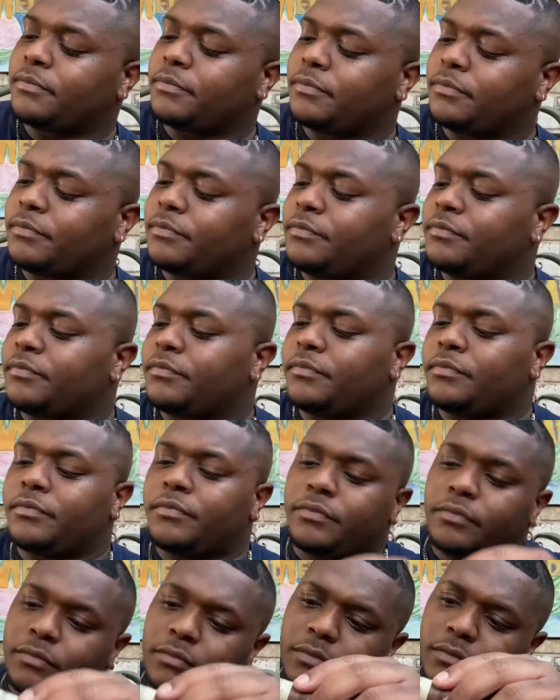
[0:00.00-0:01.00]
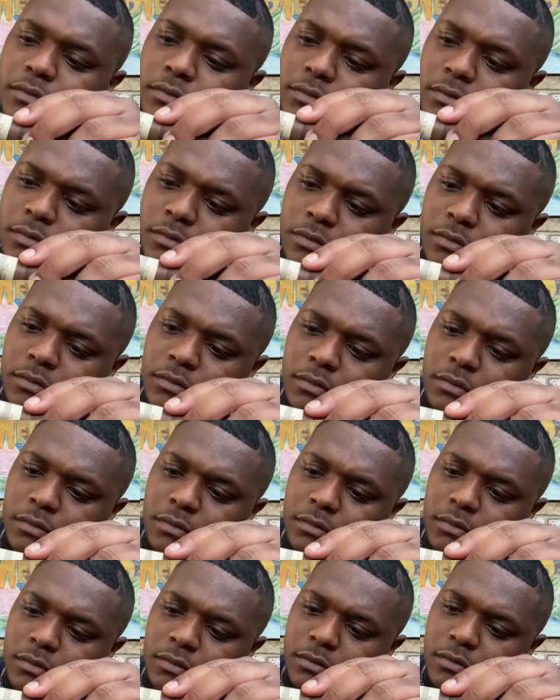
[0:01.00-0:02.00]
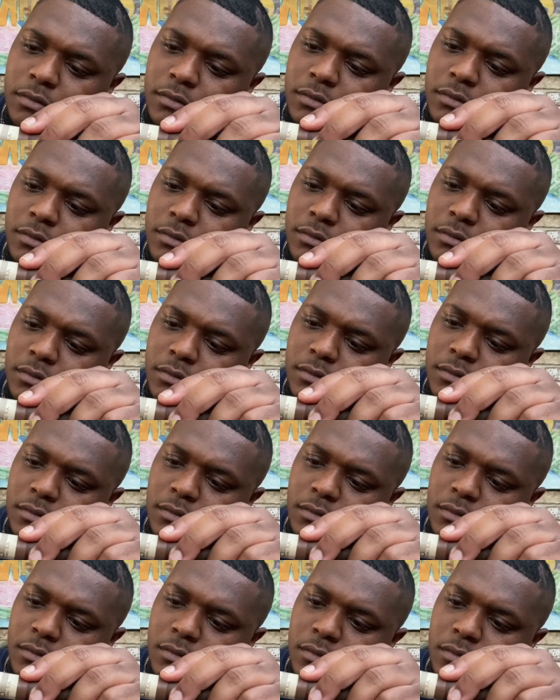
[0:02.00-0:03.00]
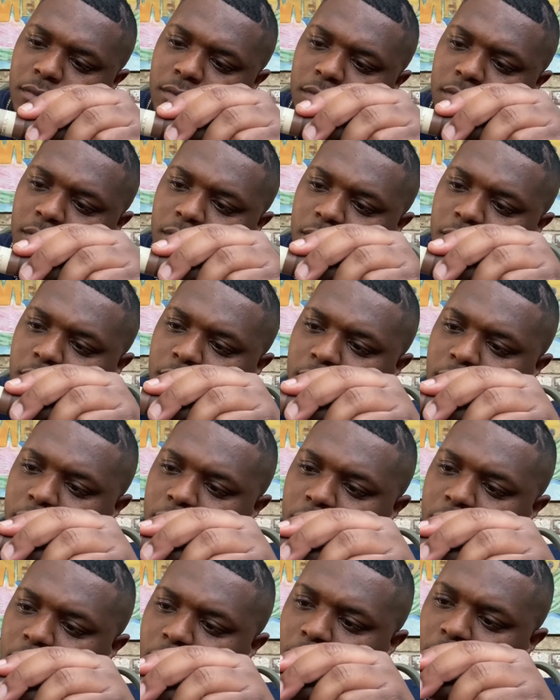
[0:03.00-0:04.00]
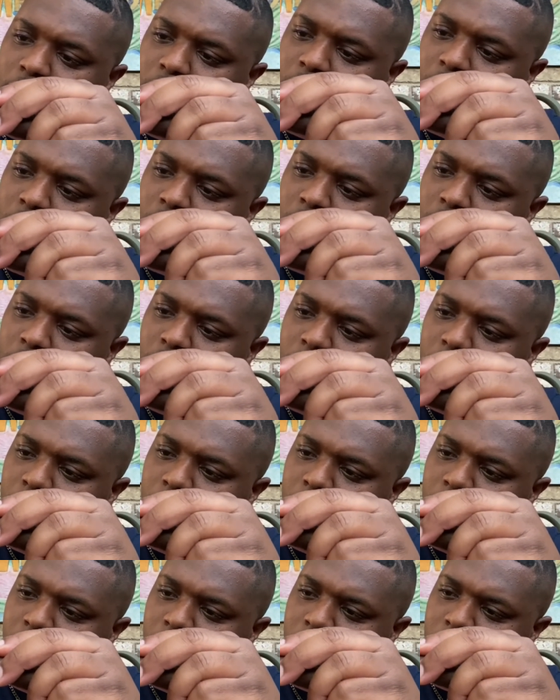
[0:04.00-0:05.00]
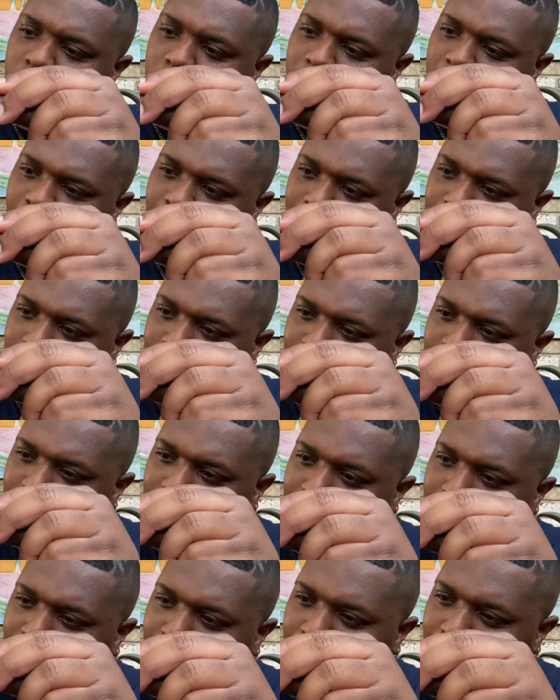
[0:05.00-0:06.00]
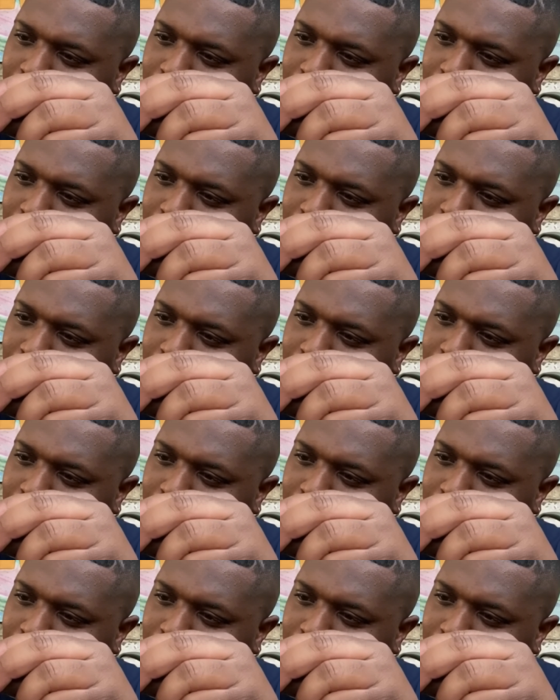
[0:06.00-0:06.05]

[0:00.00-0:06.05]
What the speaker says: (no one is talking)